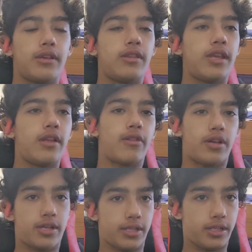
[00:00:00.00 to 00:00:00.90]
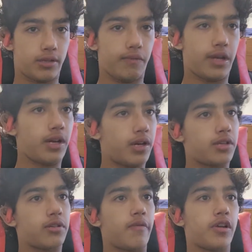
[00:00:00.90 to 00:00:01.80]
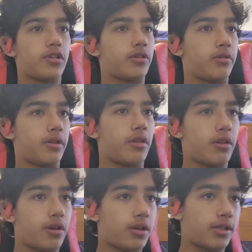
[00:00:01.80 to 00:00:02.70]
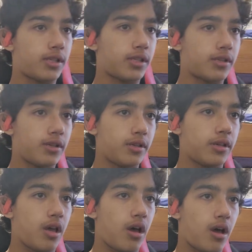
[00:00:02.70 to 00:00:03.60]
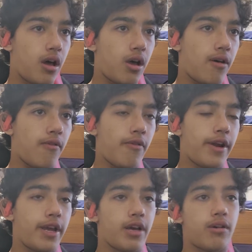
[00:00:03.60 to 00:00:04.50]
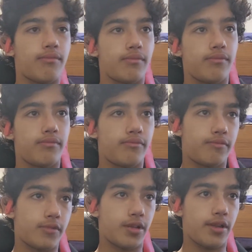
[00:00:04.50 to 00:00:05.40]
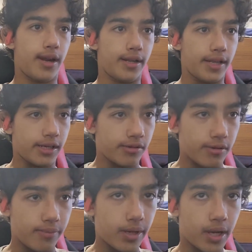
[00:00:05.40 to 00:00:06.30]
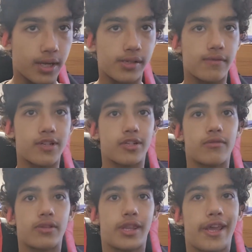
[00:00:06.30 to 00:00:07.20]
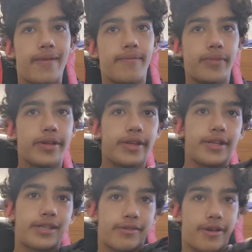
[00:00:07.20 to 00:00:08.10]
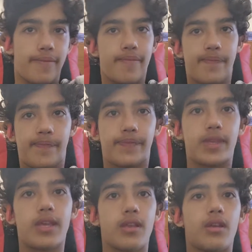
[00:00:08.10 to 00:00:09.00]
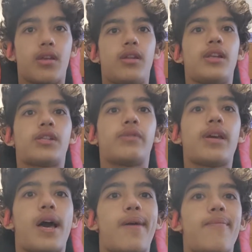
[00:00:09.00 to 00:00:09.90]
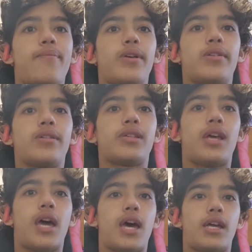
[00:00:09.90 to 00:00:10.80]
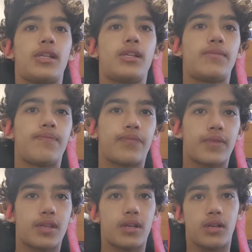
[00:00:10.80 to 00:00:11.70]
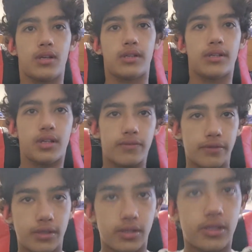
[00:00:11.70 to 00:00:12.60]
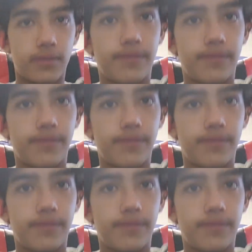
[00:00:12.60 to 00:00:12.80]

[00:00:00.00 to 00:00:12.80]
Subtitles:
they lost, very controversial loss. When it comes, a lot of things are a bit controversial with that, but it's okay. Next, we got Bills at Dolphins.